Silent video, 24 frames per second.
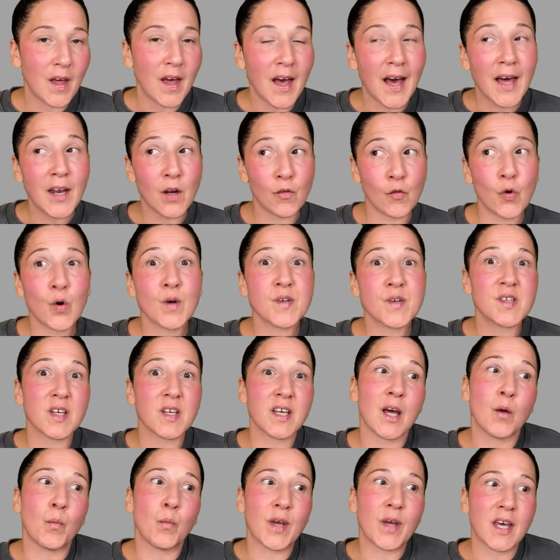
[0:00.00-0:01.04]
And of course,
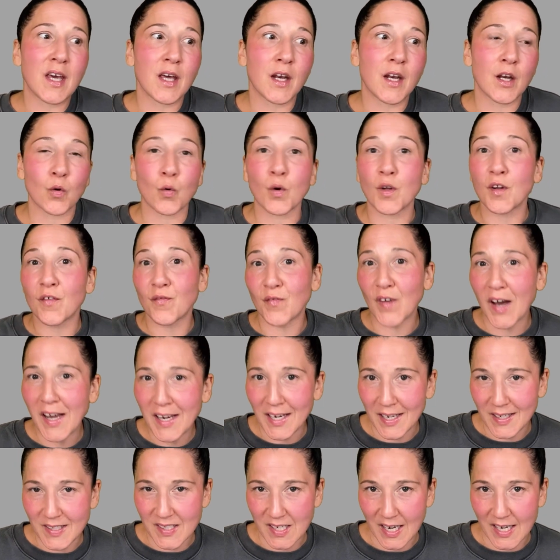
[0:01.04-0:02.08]
again, we can't ignore the
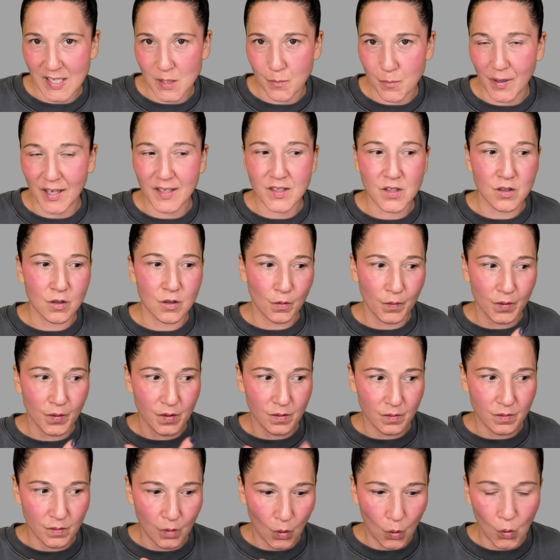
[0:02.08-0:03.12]
finance aspect, you know,
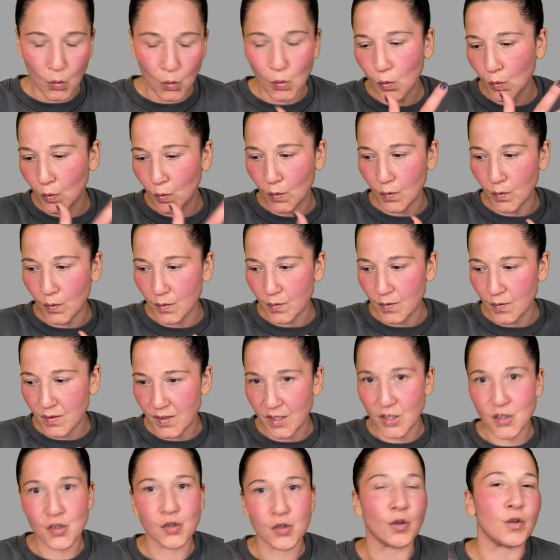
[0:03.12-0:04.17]
the whole
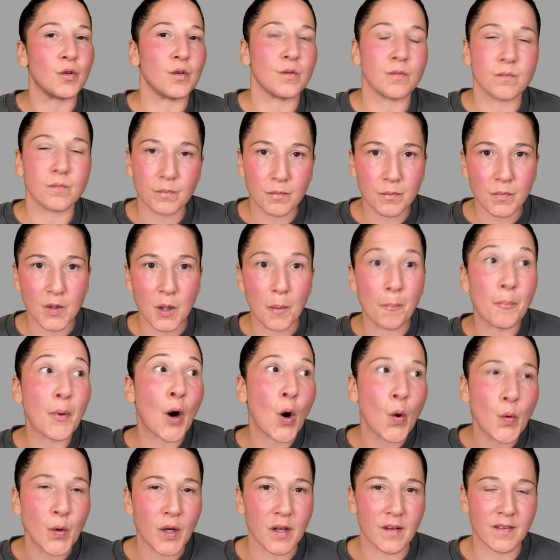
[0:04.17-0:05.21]
digital
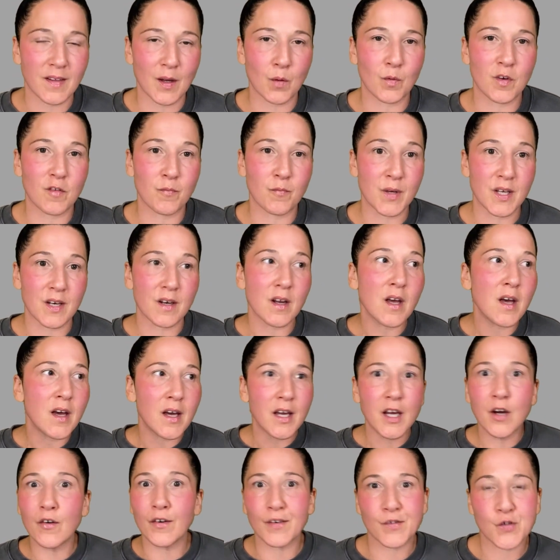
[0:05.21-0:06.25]
component that we've been
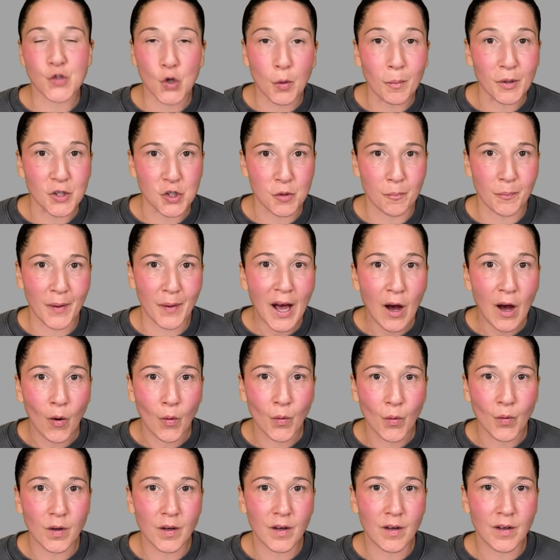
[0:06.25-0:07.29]
hearing so much about.
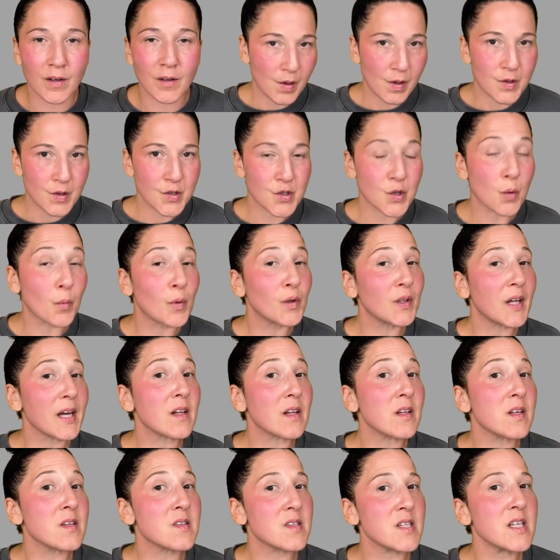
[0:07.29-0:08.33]
So we'll
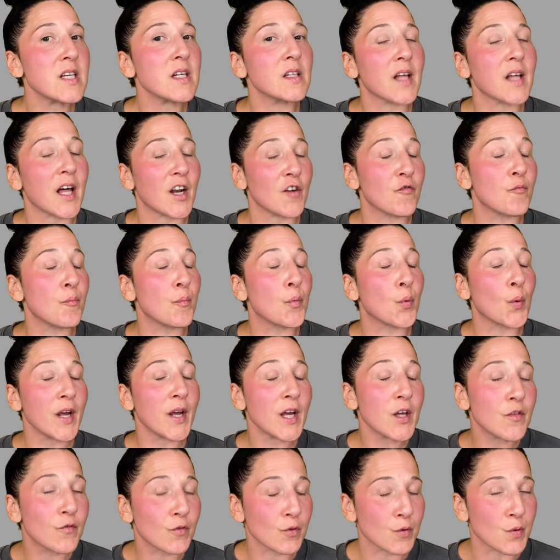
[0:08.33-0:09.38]
likely see a lot of
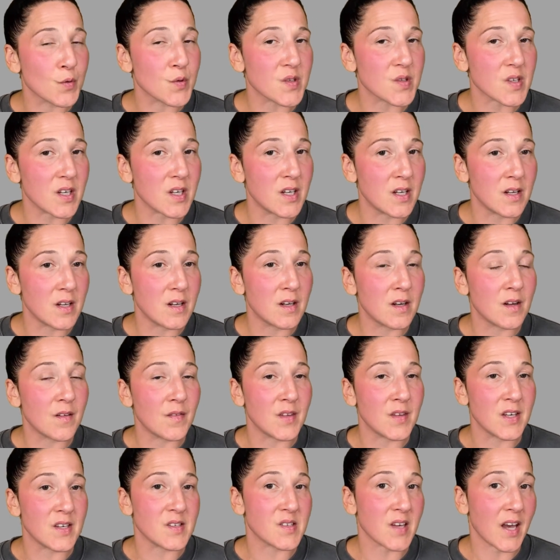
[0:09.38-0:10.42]
breakthroughs in
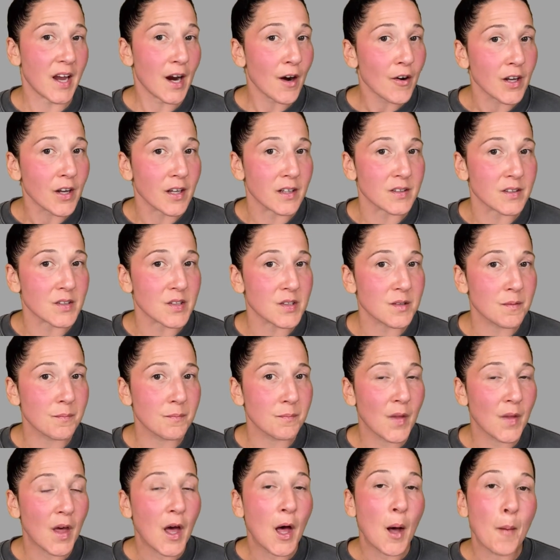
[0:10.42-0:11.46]
these areas.
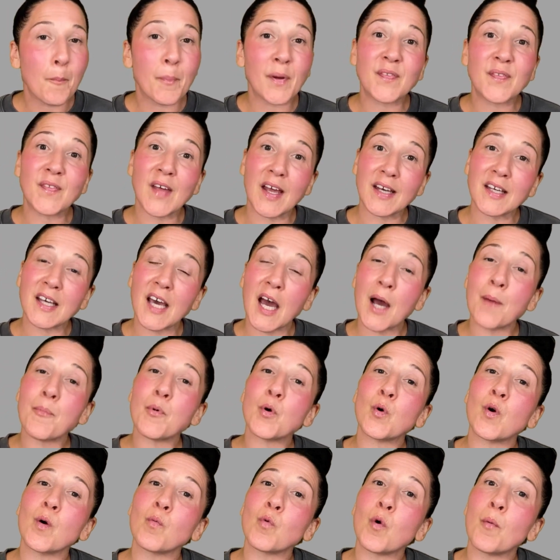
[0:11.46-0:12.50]
But then
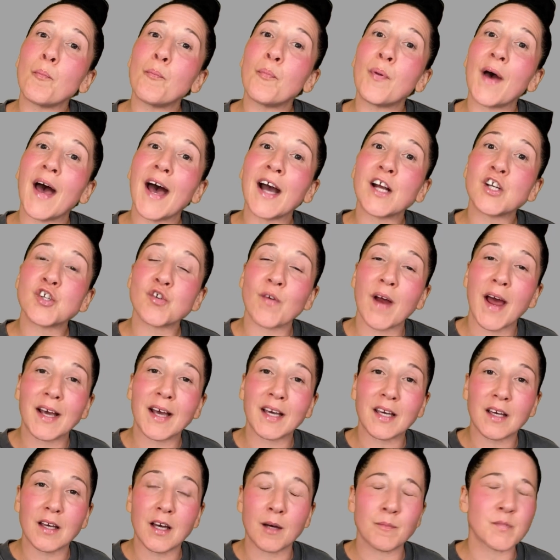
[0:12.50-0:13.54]
Capricorn will backtrack,
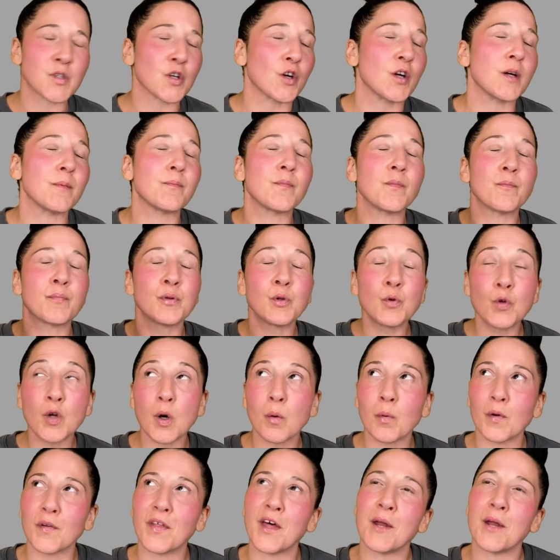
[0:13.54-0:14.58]
I'm sorry, Pluto
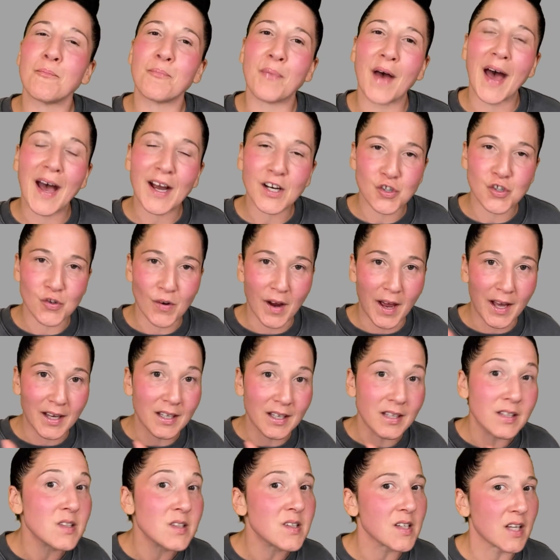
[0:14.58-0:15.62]
will then backtrack
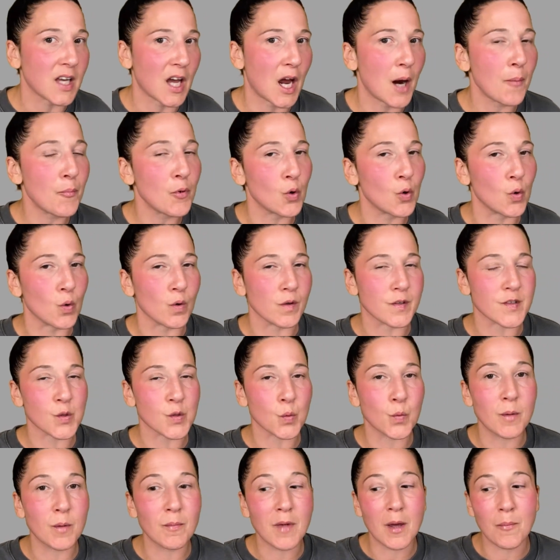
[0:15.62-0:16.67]
into Capricorn. So
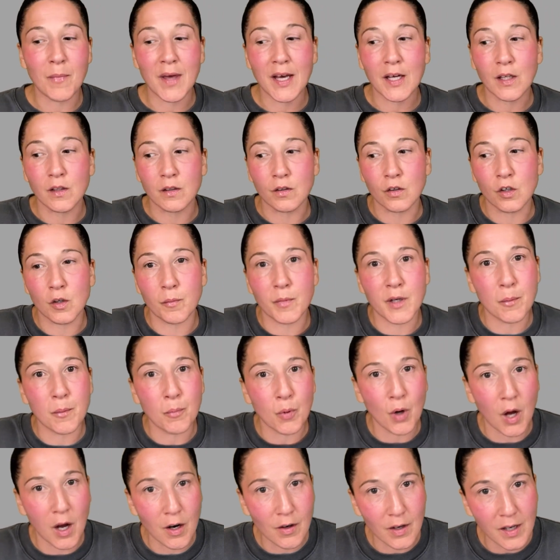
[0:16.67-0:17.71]
we may make a little bit of
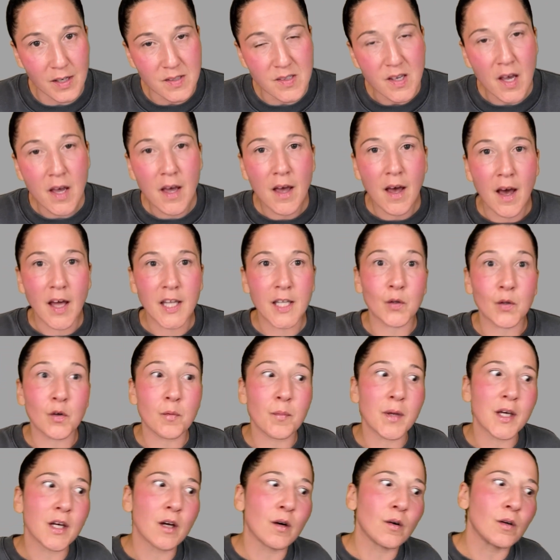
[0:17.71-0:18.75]
progress and then we
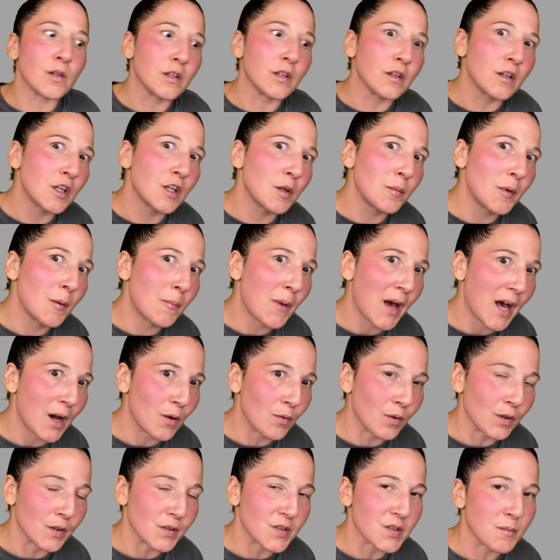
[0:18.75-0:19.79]
may go a little bit
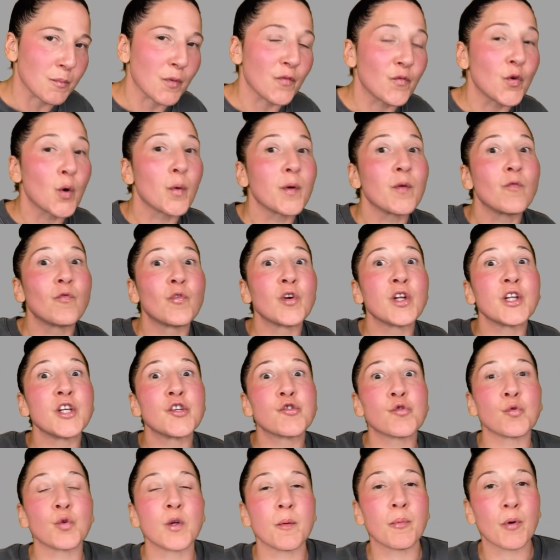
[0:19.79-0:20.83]
backwards before we really
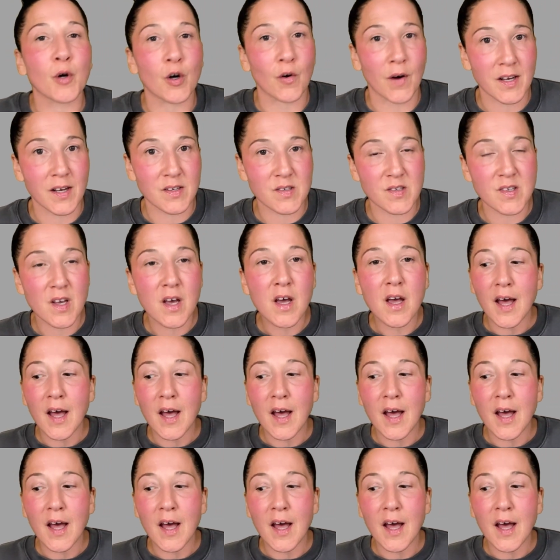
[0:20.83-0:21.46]
truly progress.